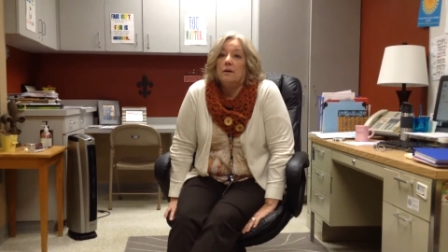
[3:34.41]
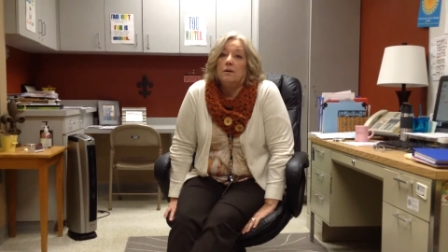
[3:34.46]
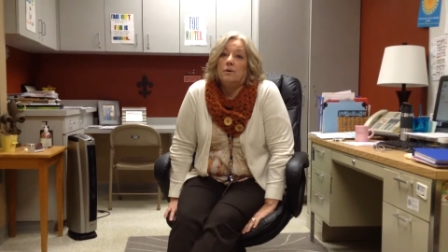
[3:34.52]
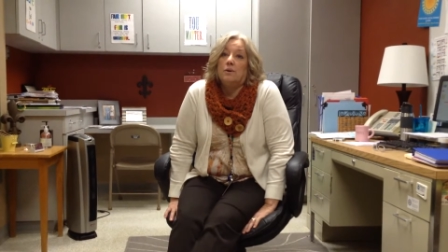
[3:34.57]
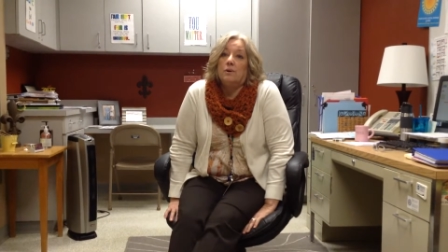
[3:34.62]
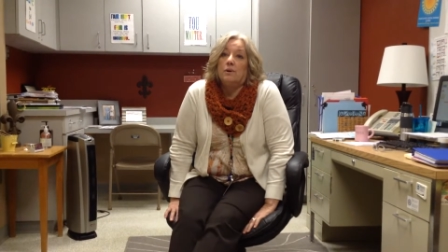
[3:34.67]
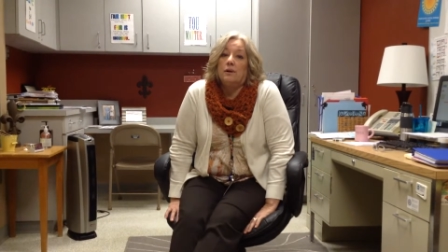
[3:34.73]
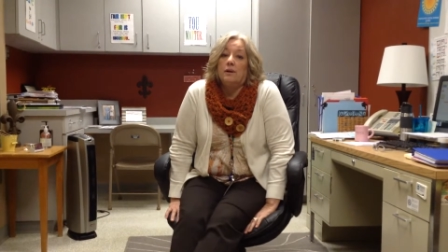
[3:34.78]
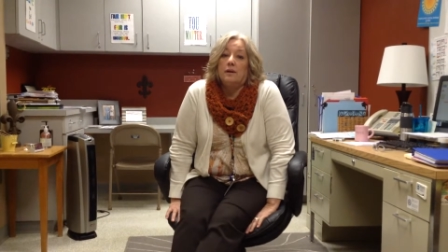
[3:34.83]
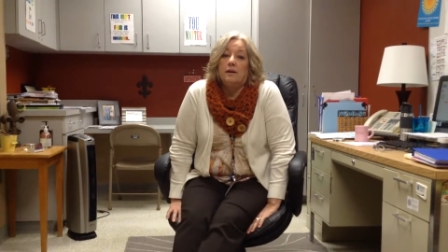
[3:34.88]

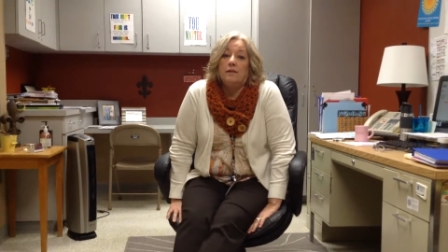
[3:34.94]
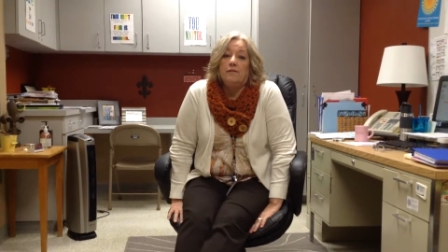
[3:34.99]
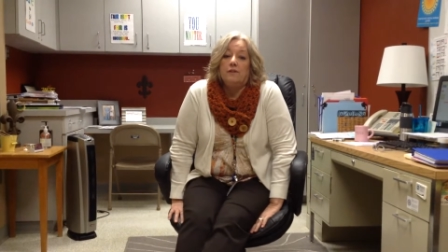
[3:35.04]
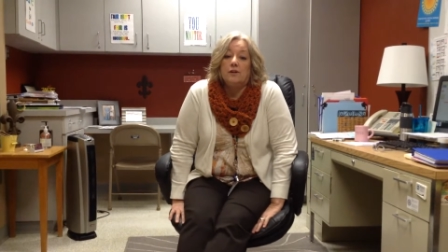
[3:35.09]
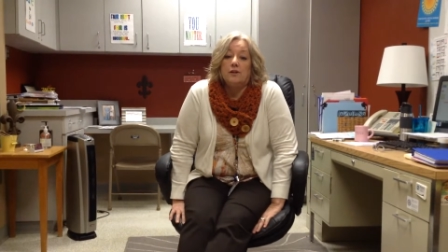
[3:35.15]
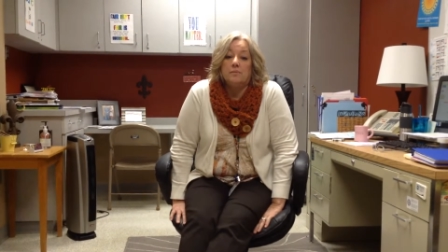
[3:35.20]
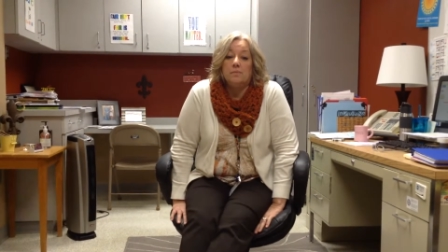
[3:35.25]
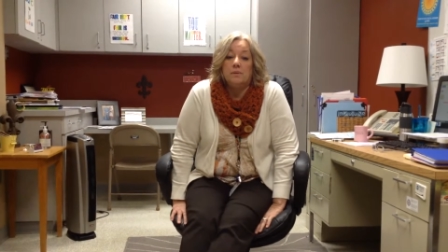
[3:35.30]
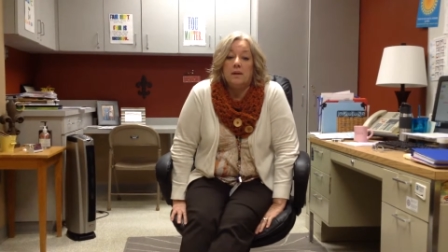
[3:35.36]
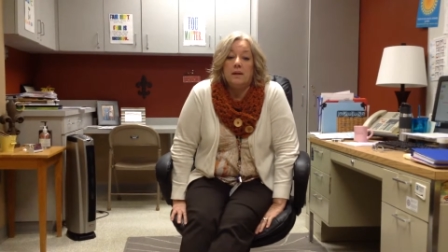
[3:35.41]
Or if
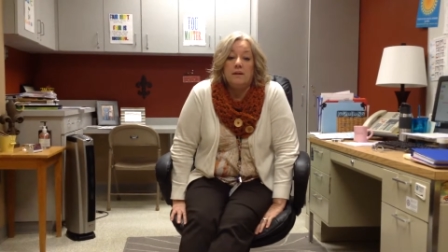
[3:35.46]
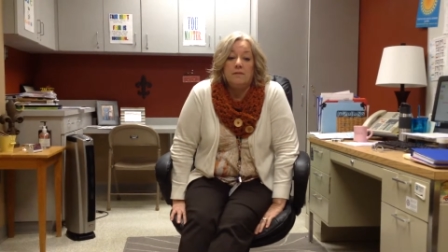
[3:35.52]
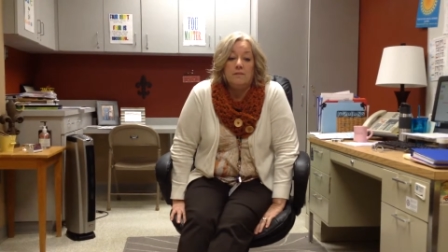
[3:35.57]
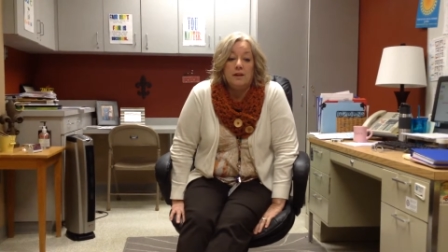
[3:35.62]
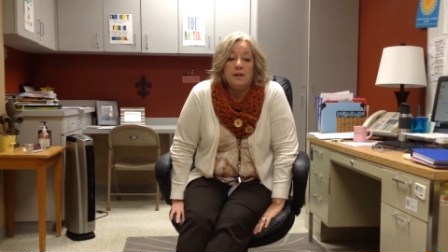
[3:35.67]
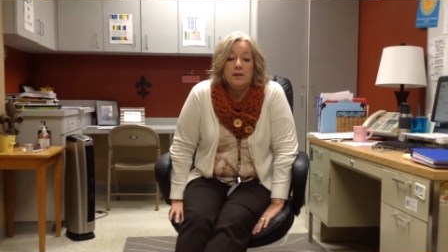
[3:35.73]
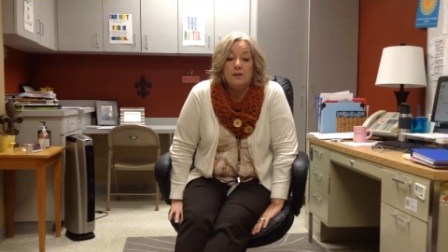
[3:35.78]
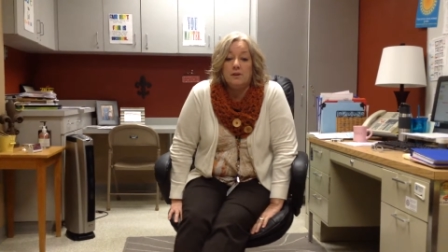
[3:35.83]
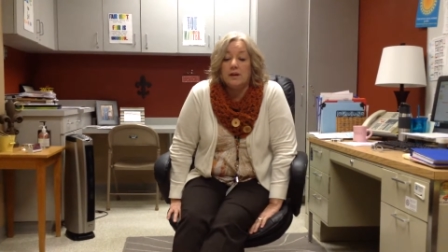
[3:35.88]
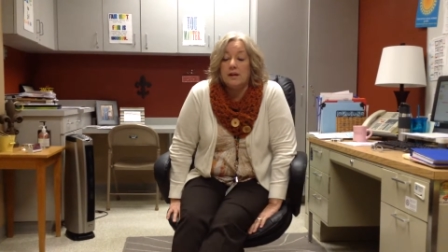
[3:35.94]
you're playing
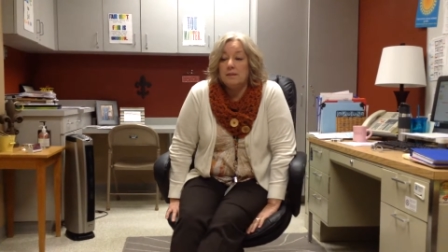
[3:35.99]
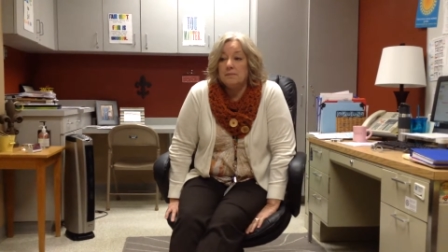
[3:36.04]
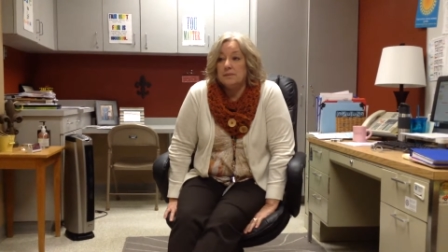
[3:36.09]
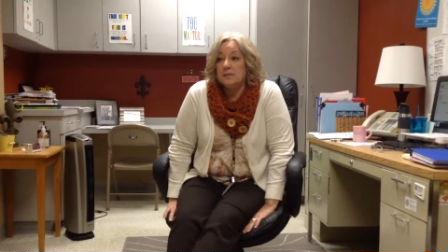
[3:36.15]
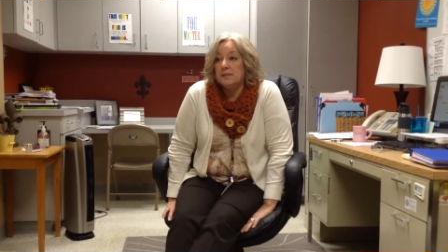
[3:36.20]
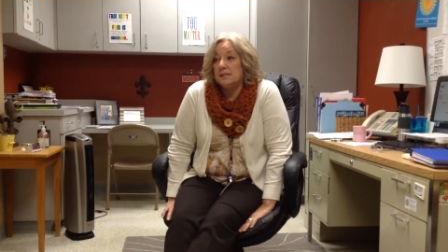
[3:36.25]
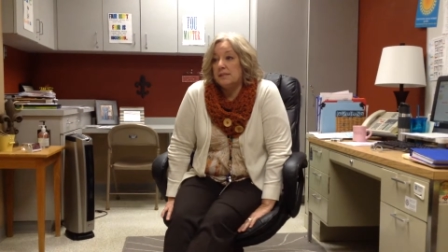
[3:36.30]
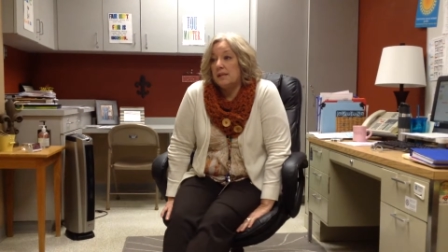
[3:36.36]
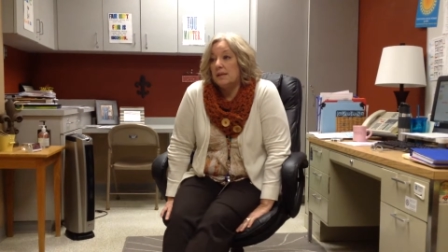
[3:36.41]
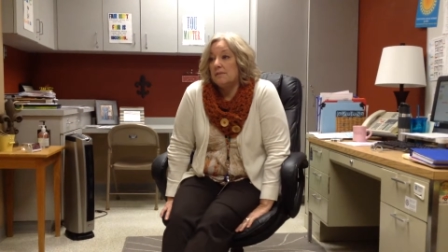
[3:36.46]
video games
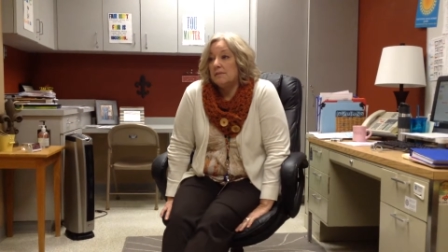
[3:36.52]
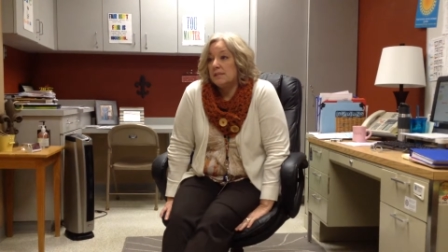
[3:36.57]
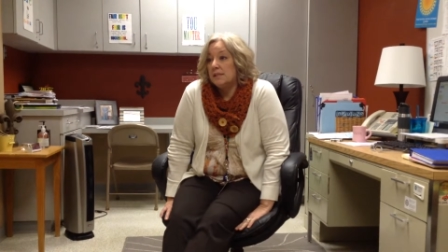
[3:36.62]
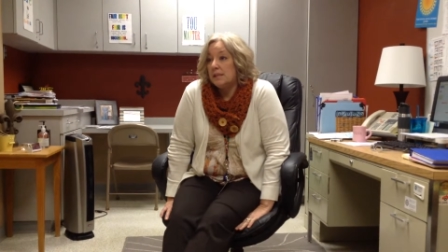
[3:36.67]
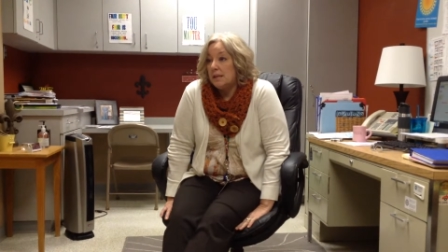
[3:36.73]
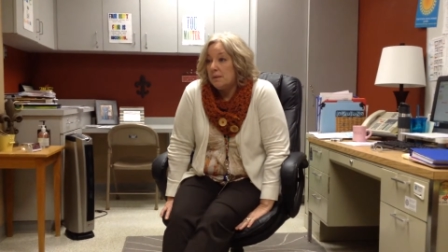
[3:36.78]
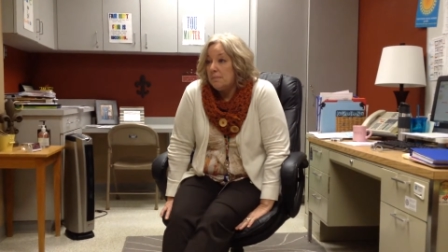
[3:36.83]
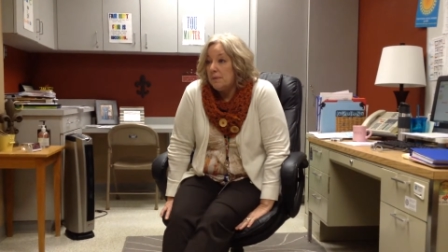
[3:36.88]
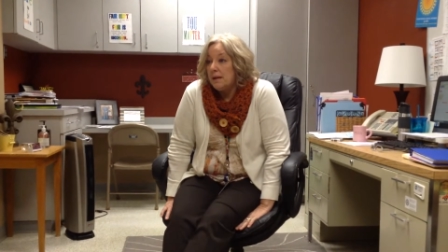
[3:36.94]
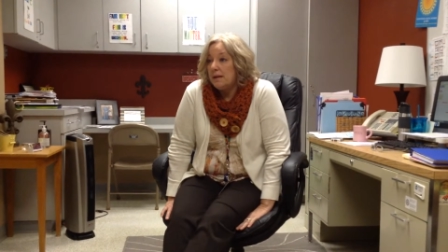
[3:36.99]
instead of
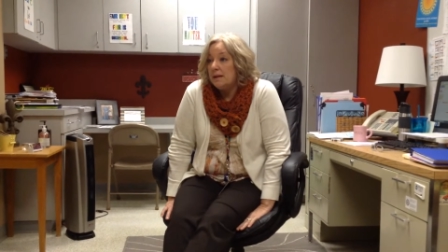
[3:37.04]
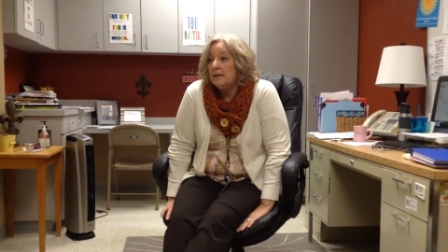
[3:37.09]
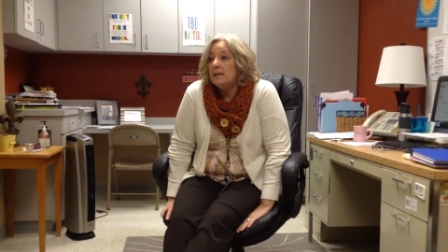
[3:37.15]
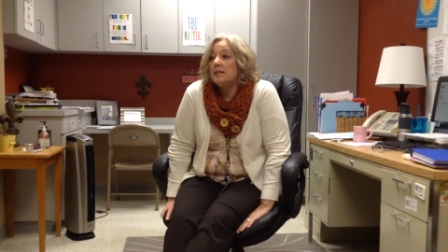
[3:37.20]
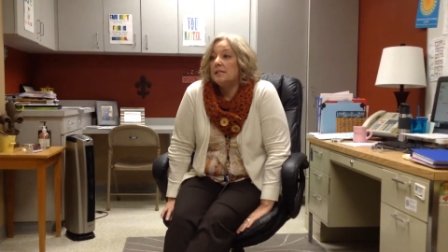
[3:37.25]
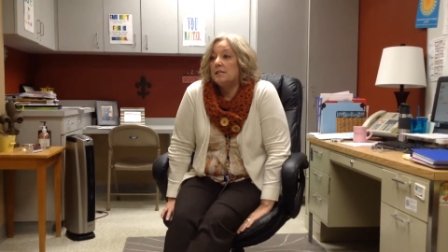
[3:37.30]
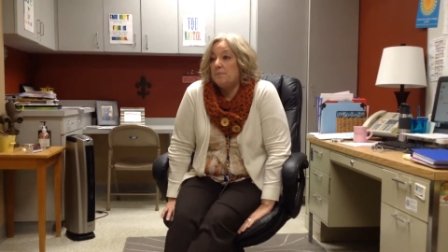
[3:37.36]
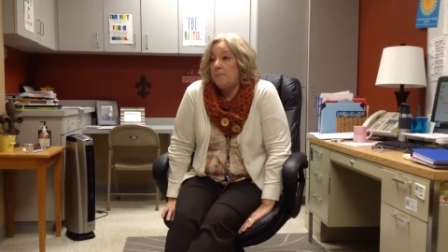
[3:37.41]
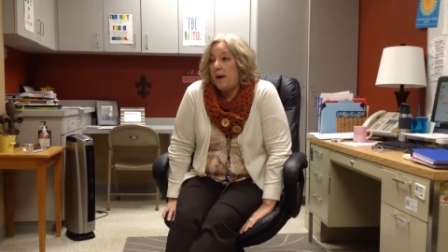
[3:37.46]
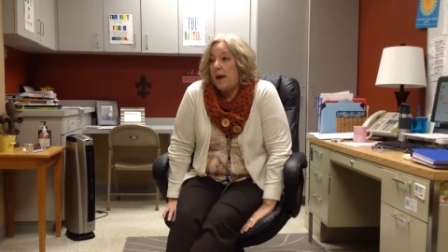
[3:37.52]
sleeping,
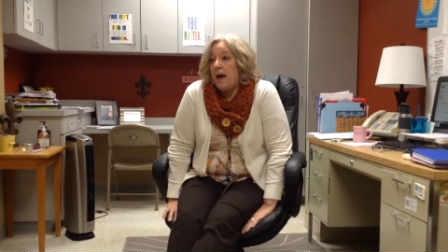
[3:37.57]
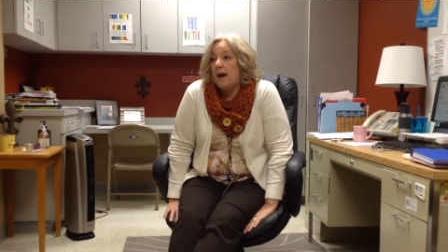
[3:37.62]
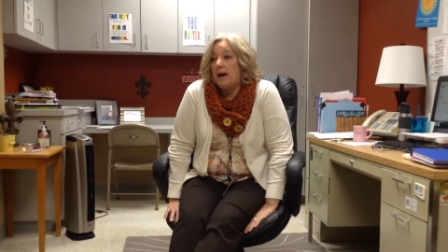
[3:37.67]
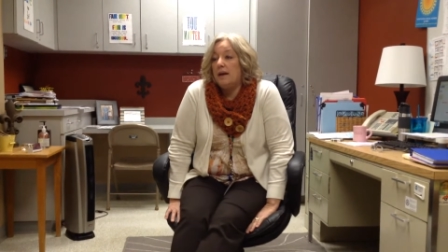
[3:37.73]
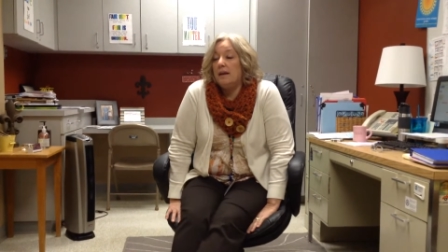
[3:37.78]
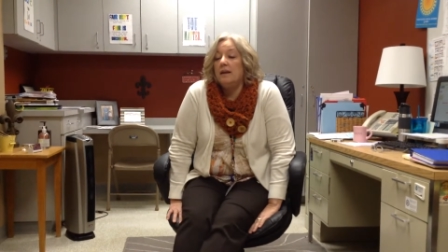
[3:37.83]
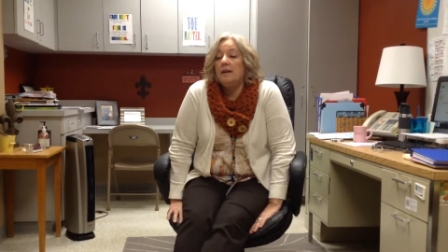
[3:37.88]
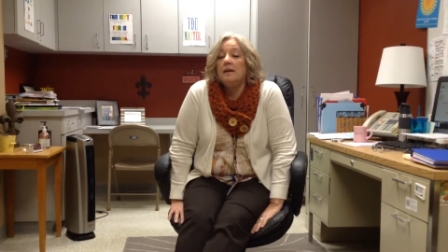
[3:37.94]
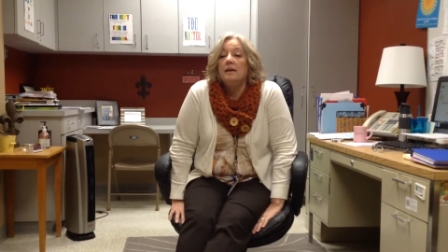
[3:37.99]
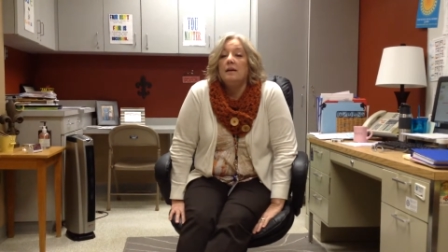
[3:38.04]
it's bad.